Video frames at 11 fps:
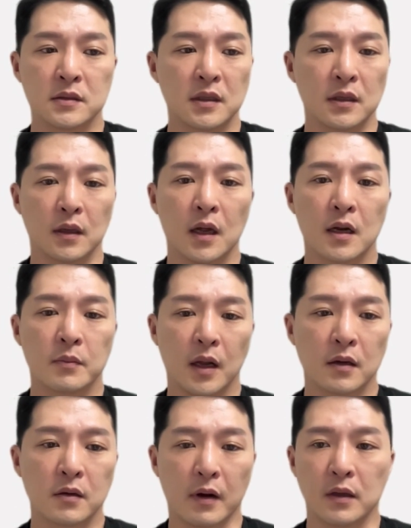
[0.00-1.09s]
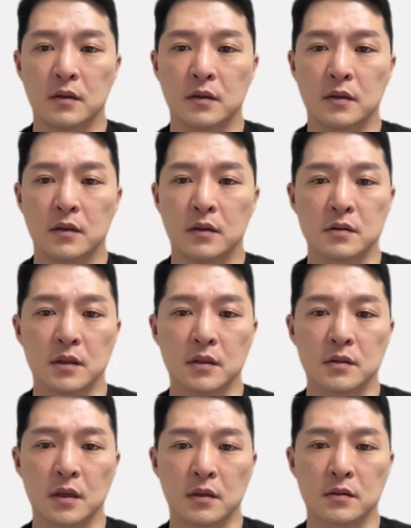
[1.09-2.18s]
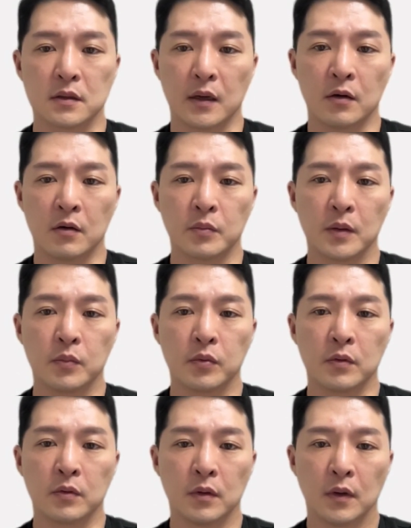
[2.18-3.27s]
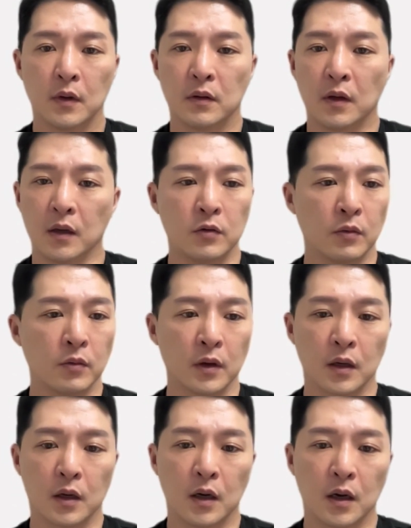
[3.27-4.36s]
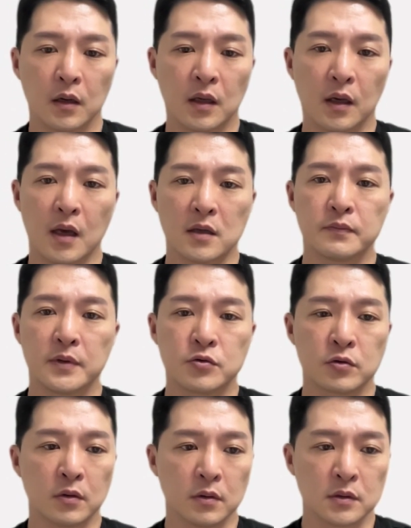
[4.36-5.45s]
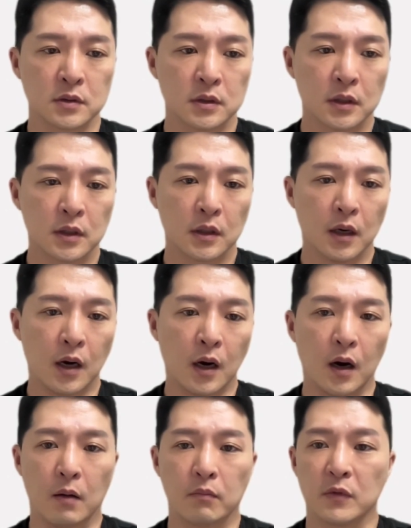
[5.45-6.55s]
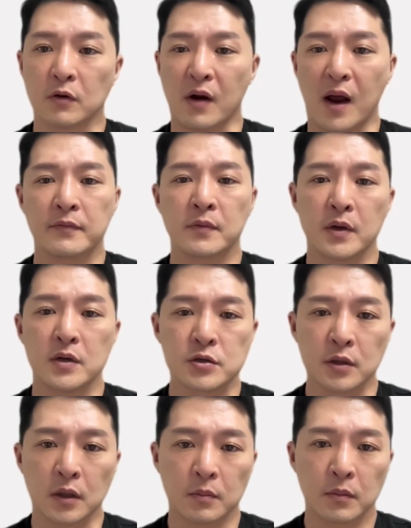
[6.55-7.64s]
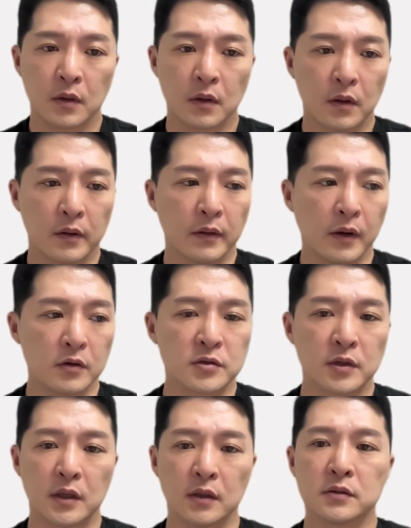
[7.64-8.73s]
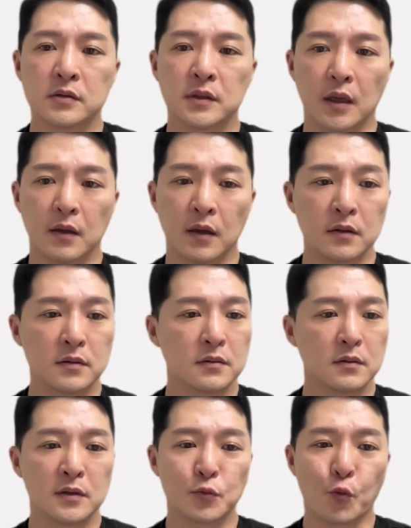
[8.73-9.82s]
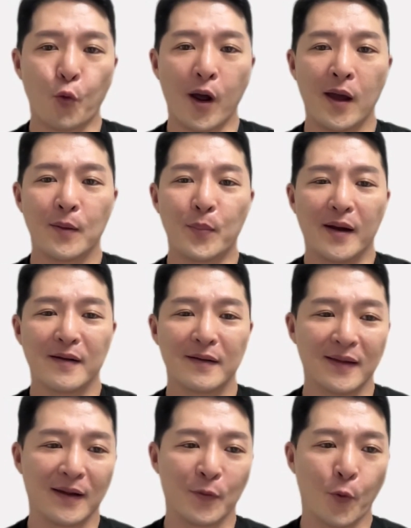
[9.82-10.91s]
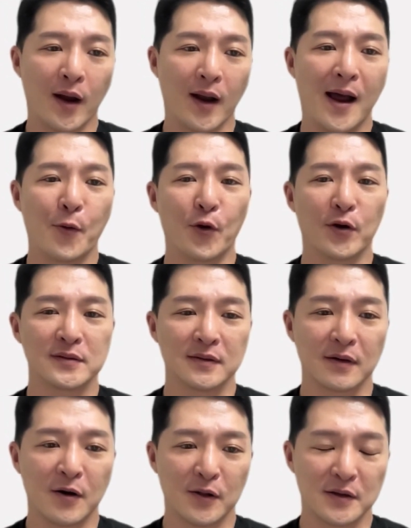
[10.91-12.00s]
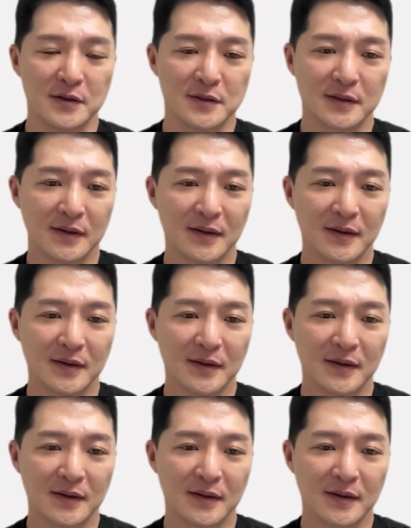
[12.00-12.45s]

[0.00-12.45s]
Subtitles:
see a lot of like great designers these days, like young people. They're doing kick-ass visuals. The craftsmanship, their skill set is way better than when I was in the college.